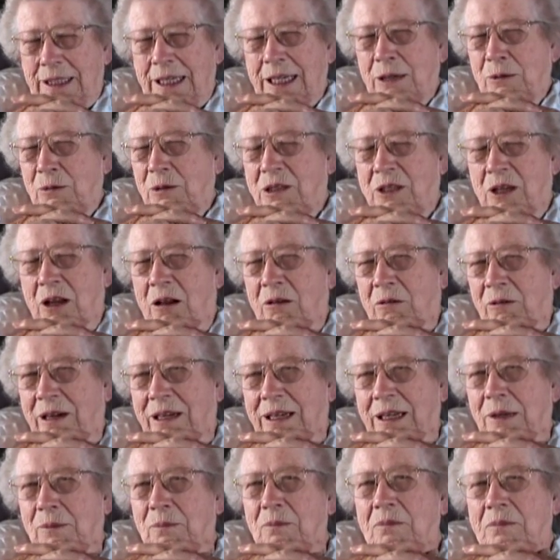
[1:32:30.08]
he was
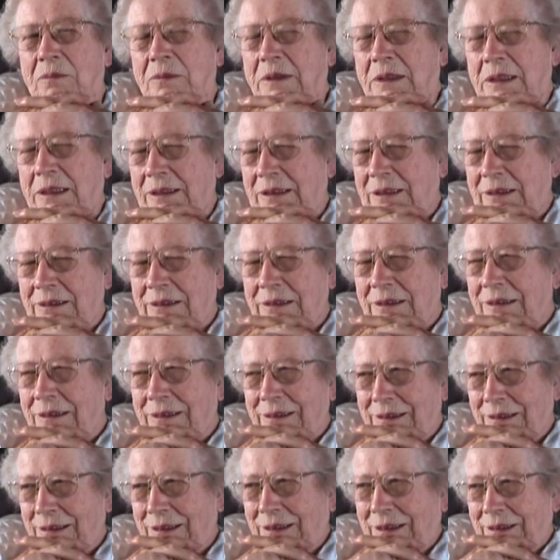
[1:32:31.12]
already uh,
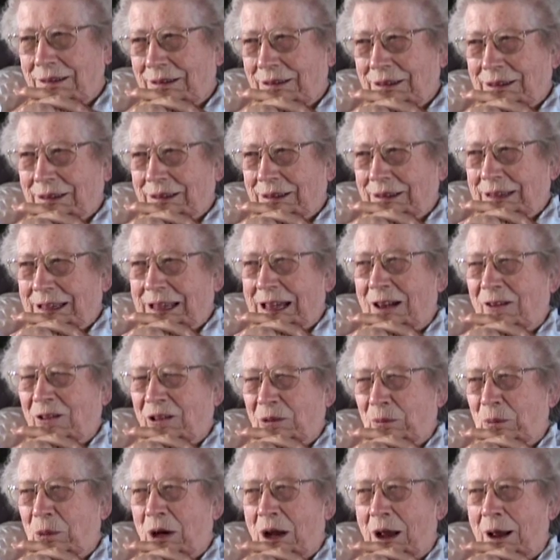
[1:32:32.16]

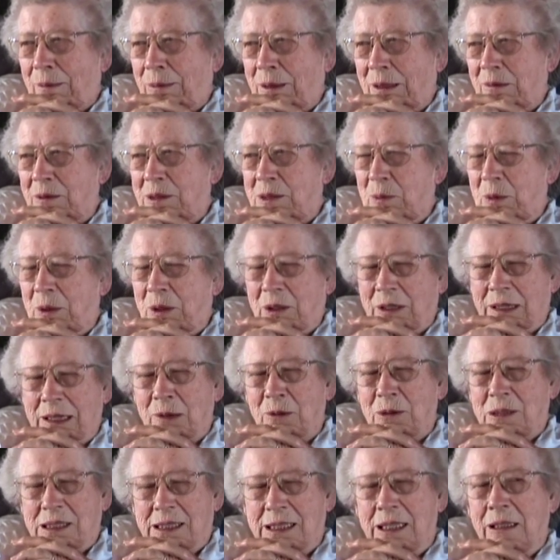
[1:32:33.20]
having problems, but
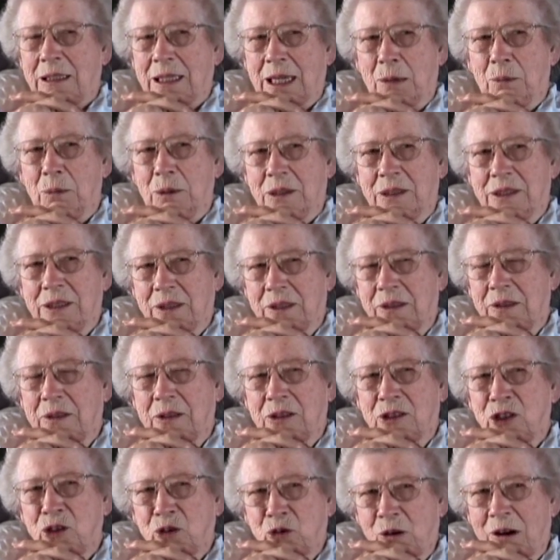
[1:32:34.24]
he was still able to,
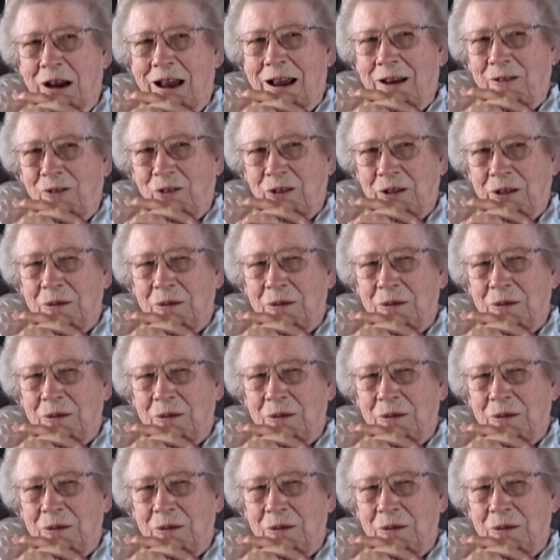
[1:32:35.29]
to drive.